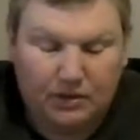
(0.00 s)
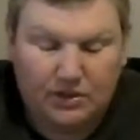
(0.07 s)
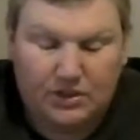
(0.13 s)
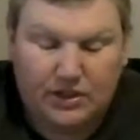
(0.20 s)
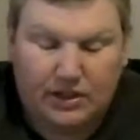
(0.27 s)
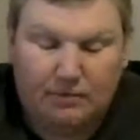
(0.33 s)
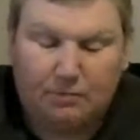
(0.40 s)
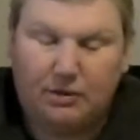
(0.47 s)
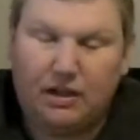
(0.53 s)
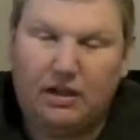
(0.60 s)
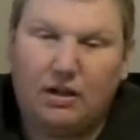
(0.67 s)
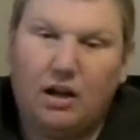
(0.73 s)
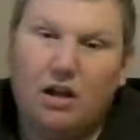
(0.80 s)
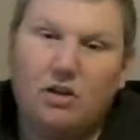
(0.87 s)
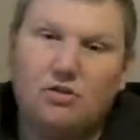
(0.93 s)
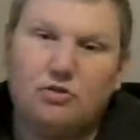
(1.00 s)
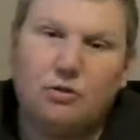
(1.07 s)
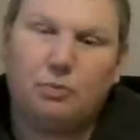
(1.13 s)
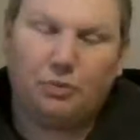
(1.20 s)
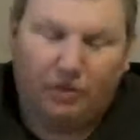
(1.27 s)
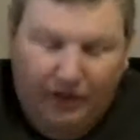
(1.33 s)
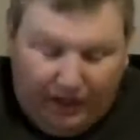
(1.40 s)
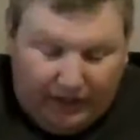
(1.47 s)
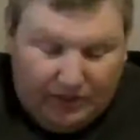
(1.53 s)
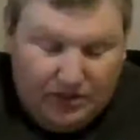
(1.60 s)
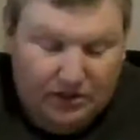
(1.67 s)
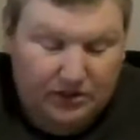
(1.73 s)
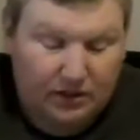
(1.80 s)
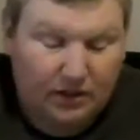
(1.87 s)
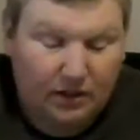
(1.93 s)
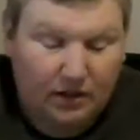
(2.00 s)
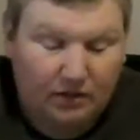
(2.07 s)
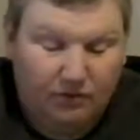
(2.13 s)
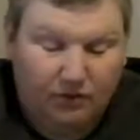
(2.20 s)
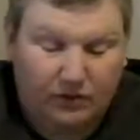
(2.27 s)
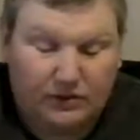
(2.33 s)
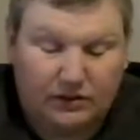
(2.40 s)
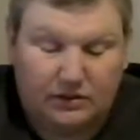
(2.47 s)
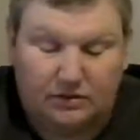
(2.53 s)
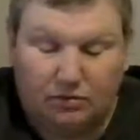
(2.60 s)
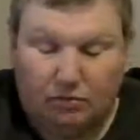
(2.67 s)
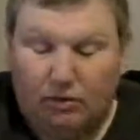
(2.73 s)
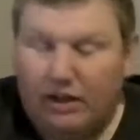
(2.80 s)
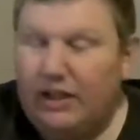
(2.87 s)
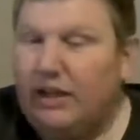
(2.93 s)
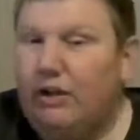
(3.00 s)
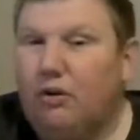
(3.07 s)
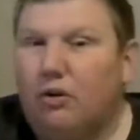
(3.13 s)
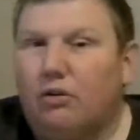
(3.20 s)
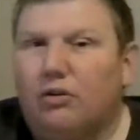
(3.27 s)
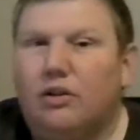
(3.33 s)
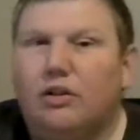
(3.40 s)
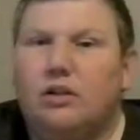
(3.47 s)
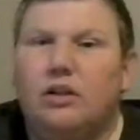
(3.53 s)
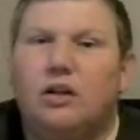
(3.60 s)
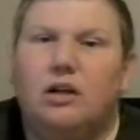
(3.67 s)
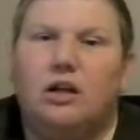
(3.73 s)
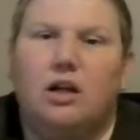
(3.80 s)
Champion Triple H versus Randy Orton.